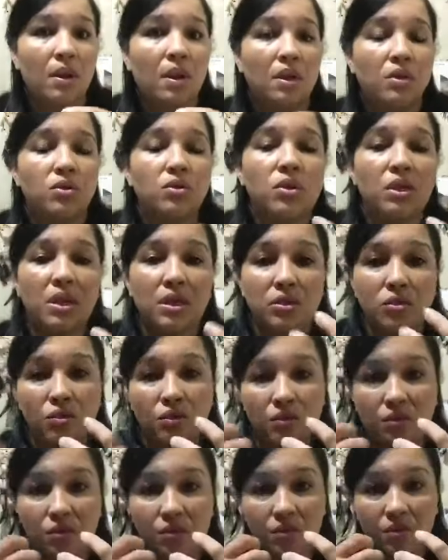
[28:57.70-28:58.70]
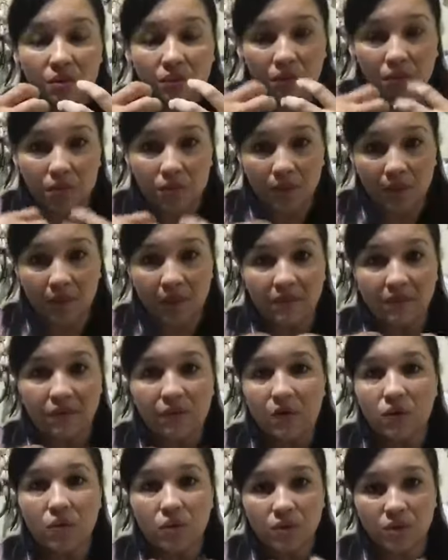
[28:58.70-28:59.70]
you need to really
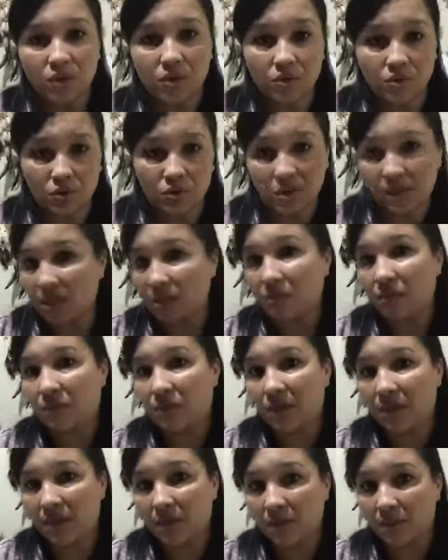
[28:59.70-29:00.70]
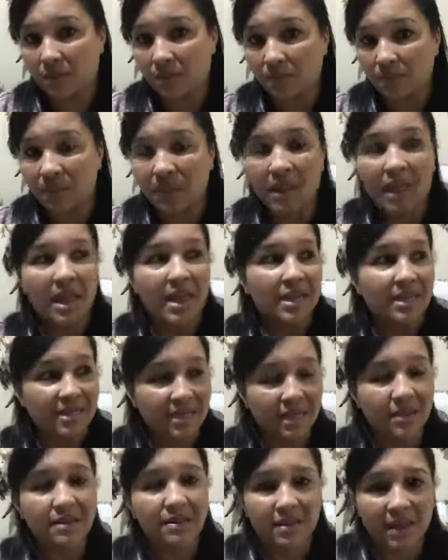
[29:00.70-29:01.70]
focus in yourself right now.
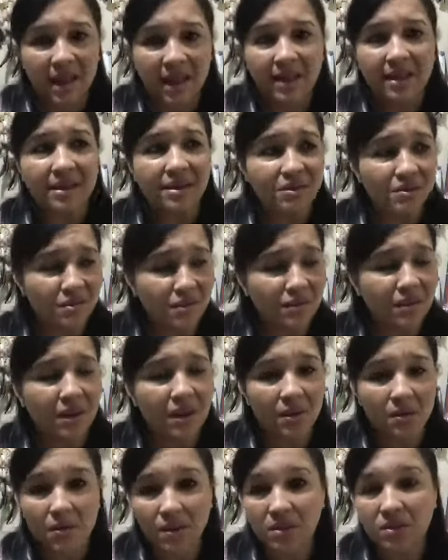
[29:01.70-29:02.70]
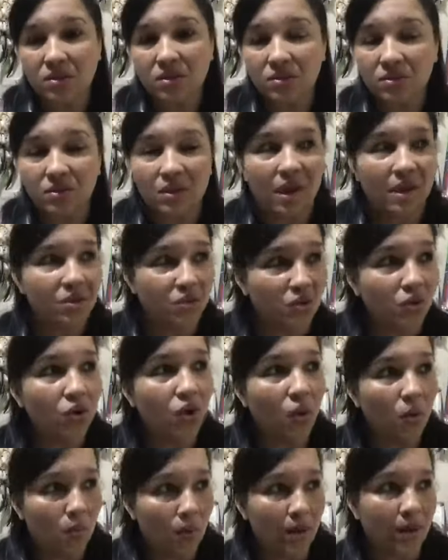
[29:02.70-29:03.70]
Tell Tyler, you know
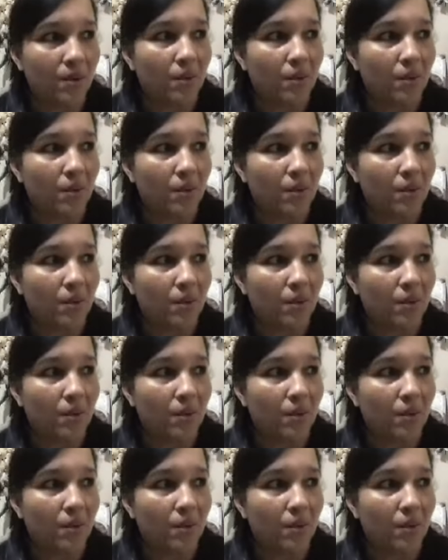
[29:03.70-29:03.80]
what I